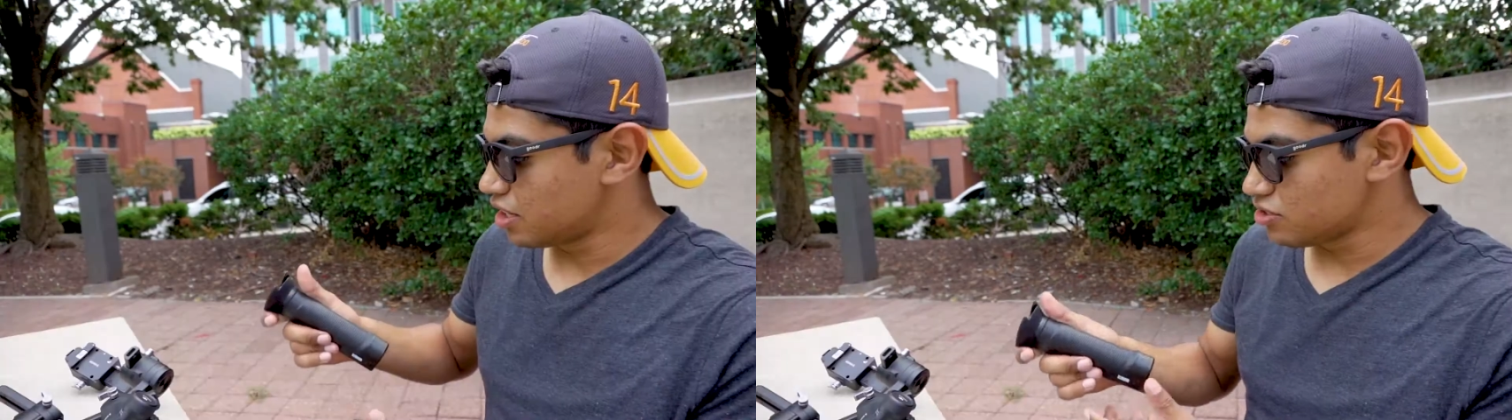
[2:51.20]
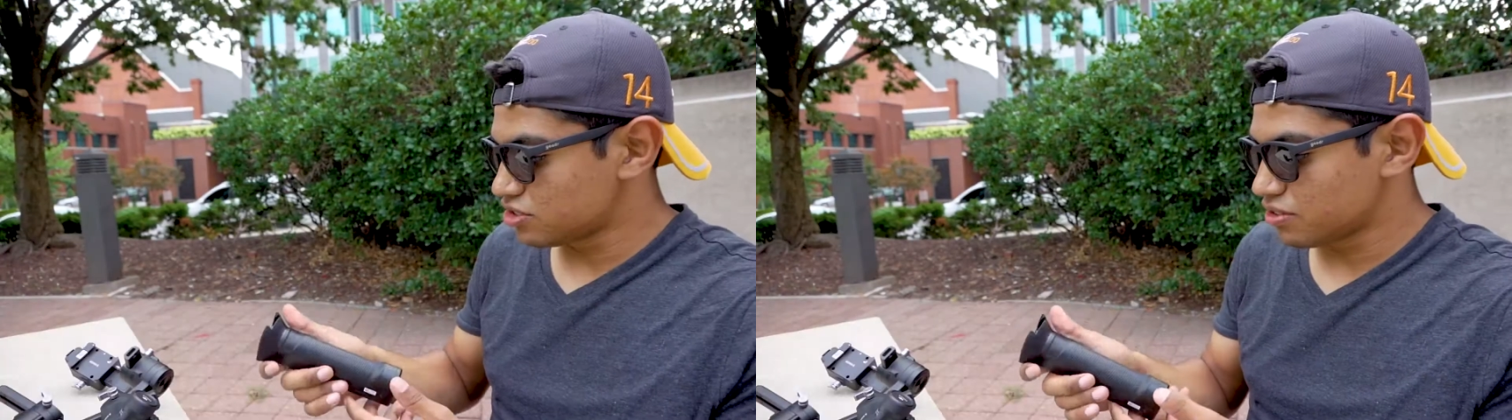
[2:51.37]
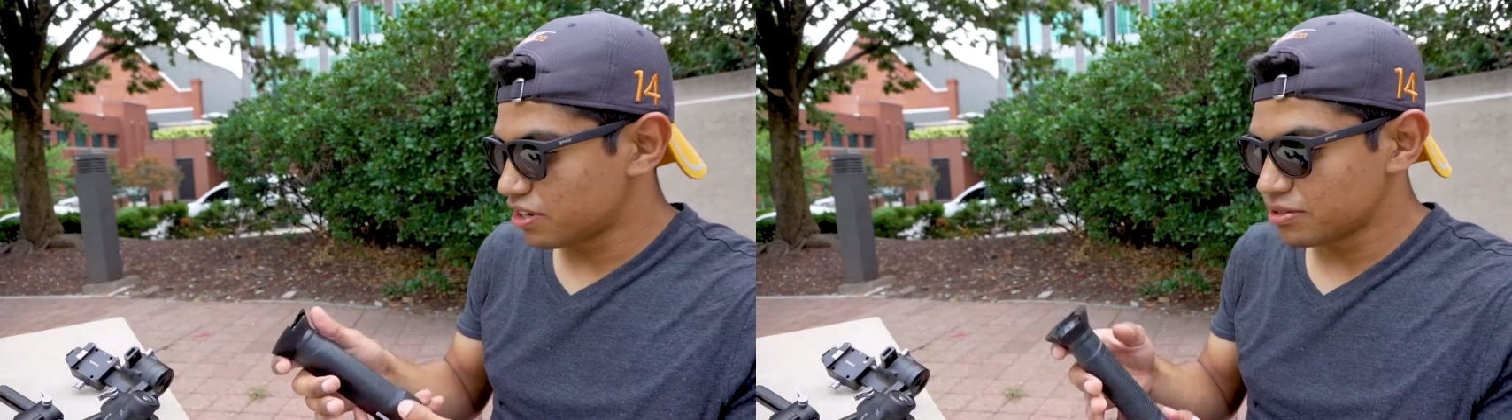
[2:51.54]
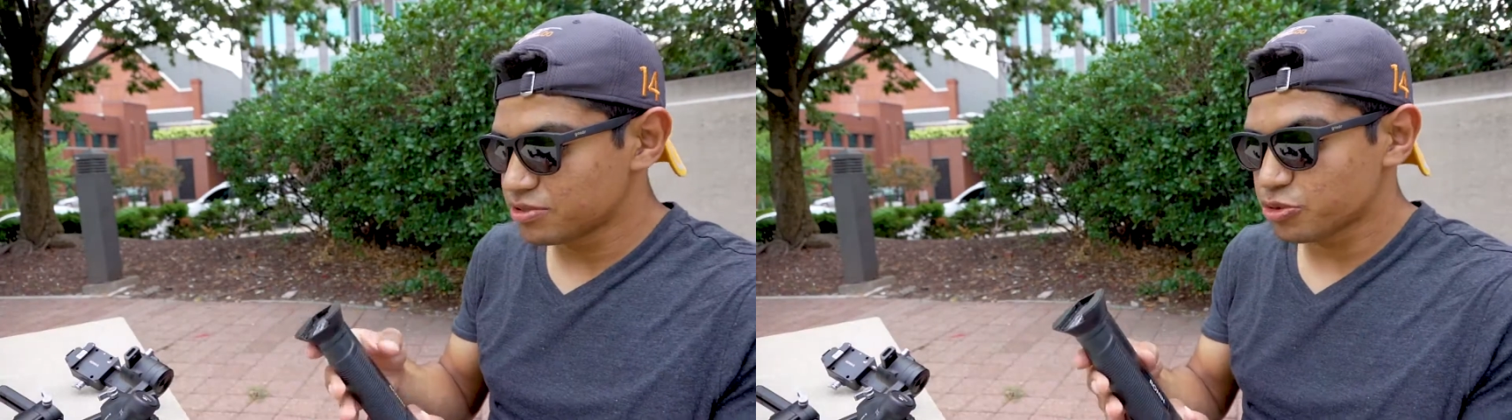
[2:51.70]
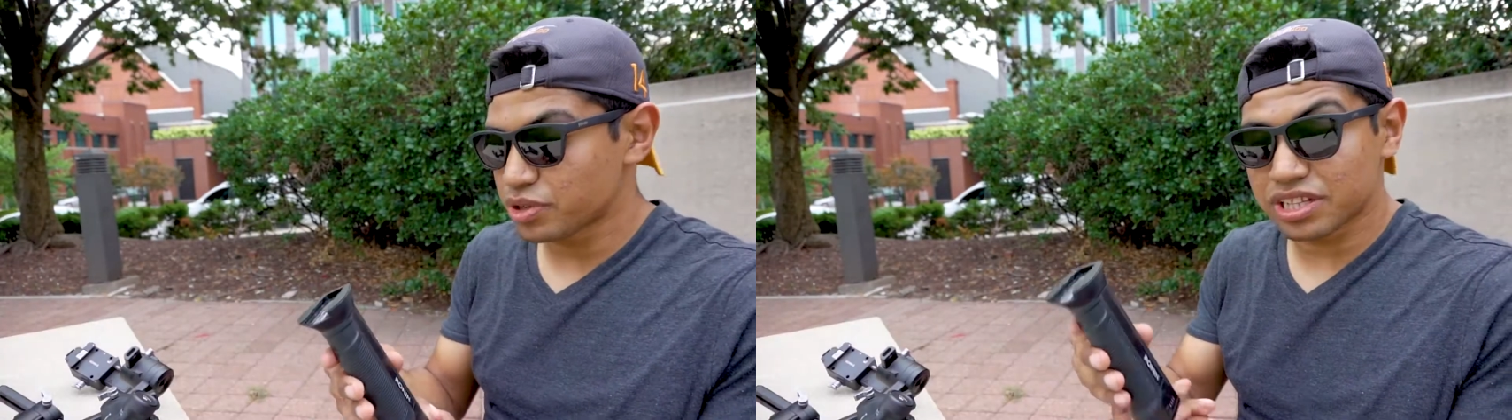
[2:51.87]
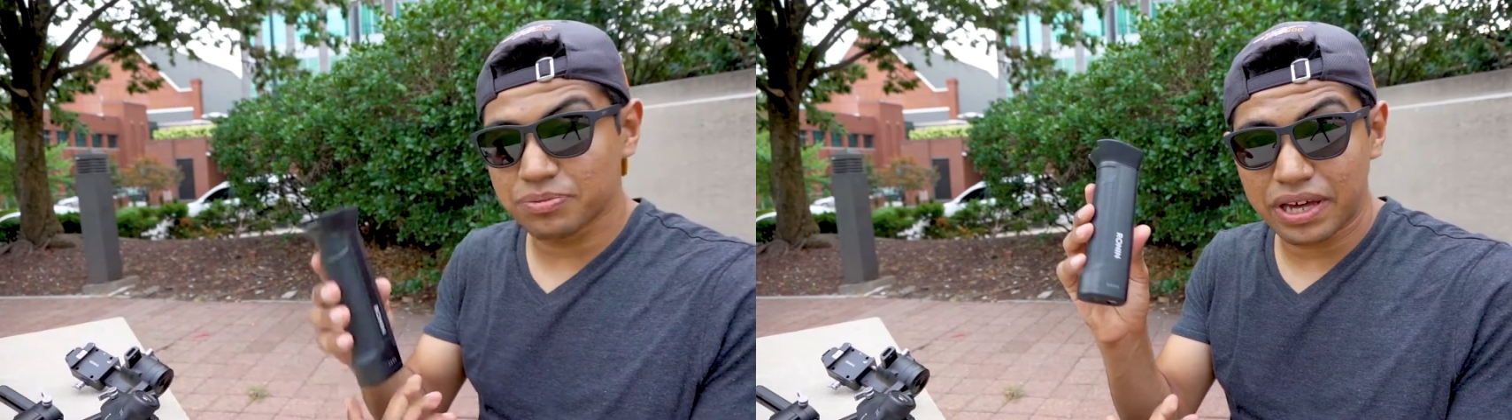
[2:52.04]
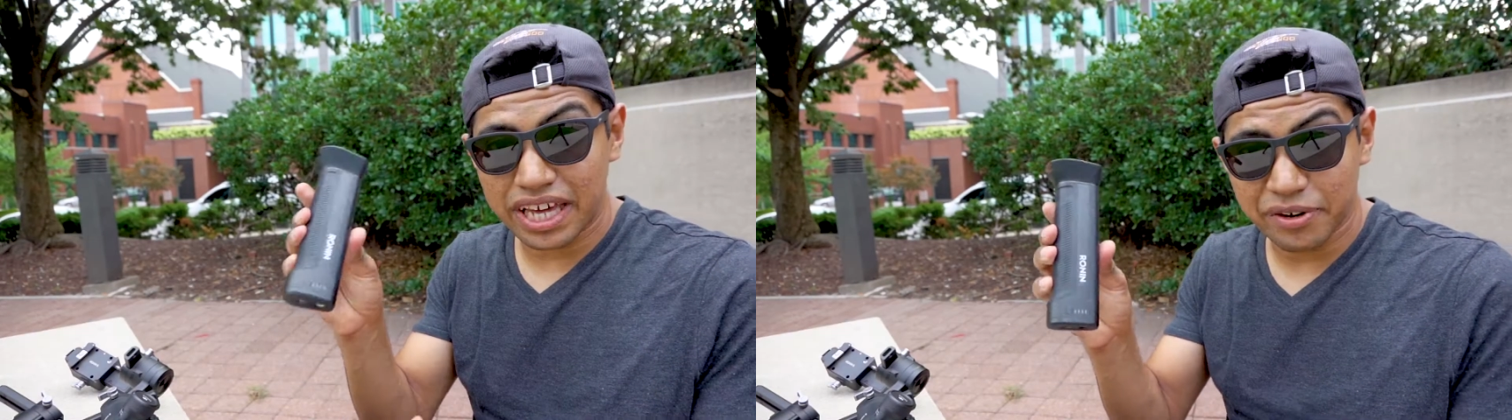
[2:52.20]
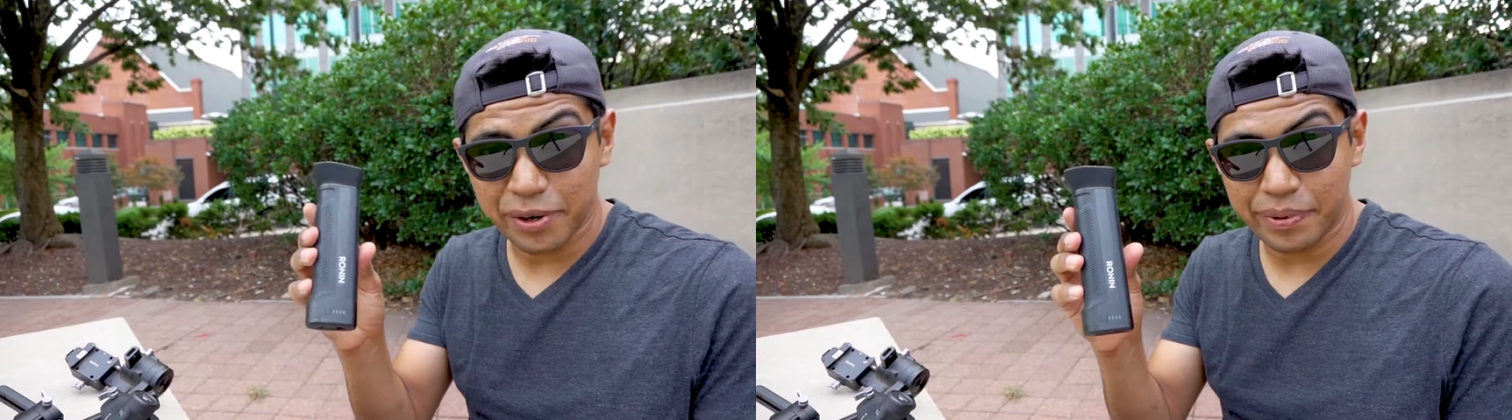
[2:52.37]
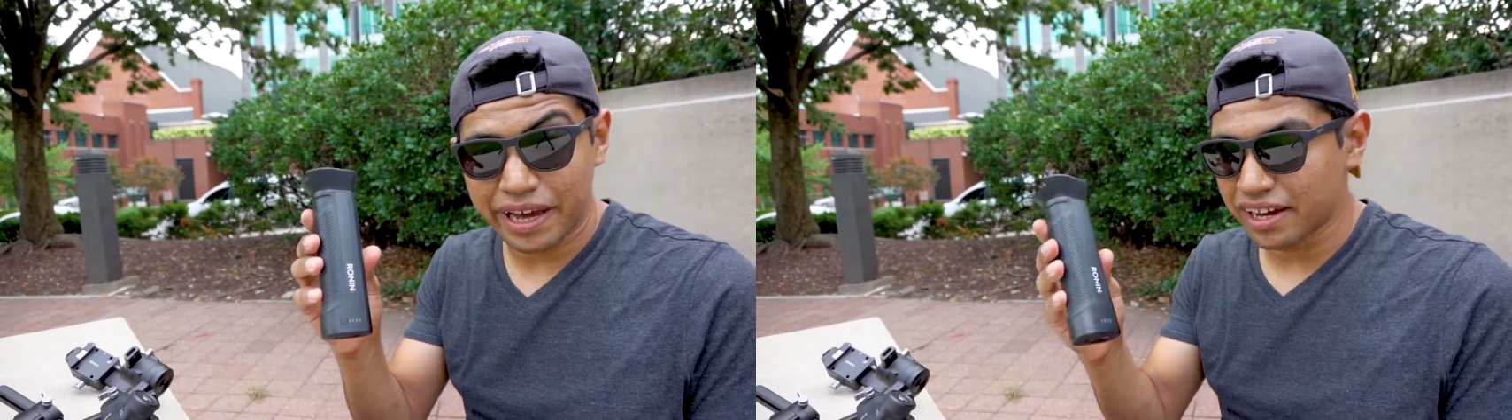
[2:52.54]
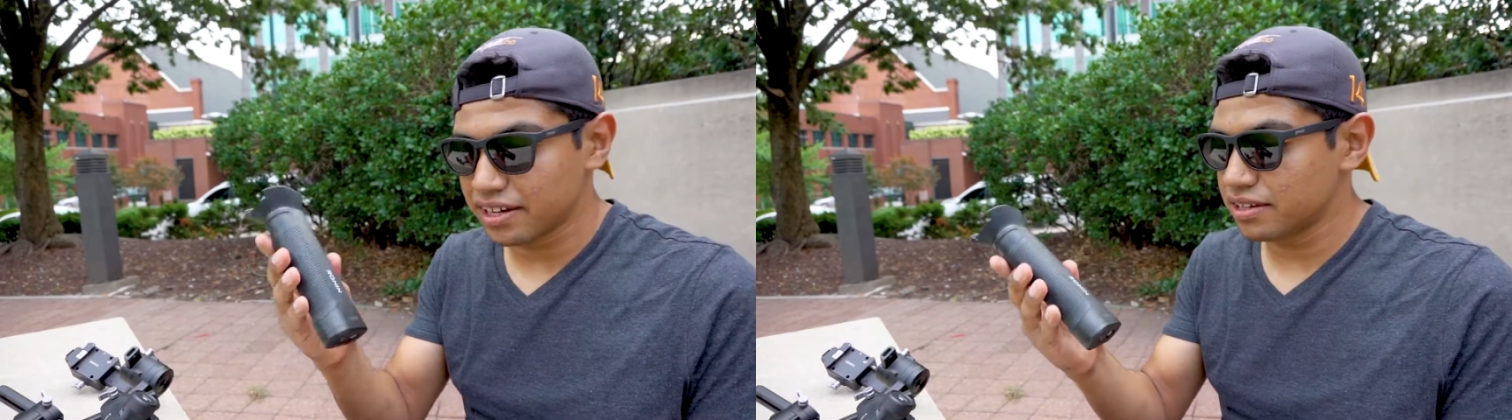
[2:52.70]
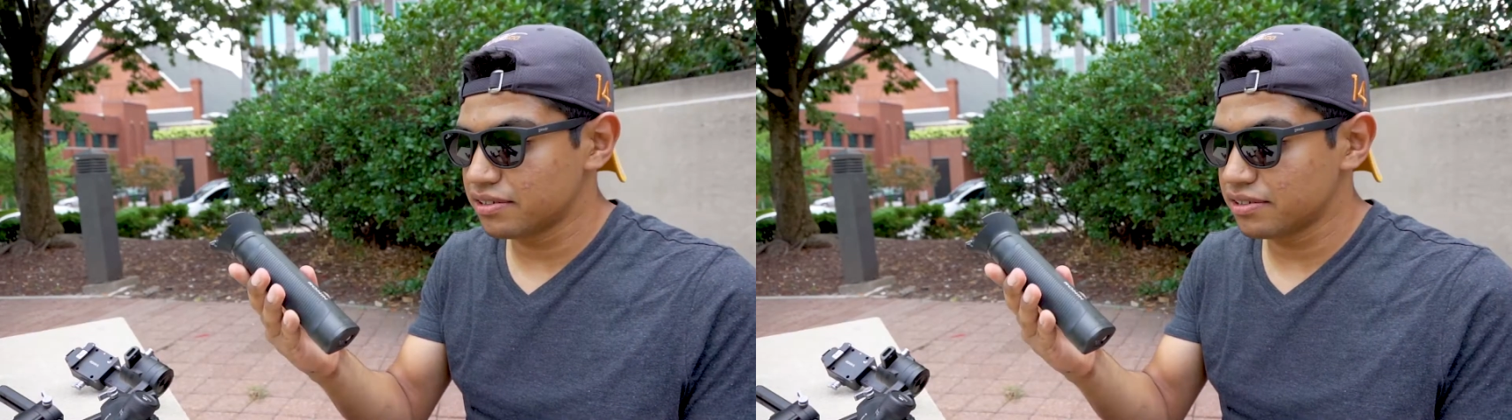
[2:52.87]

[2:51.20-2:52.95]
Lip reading: also comes with the battery pack,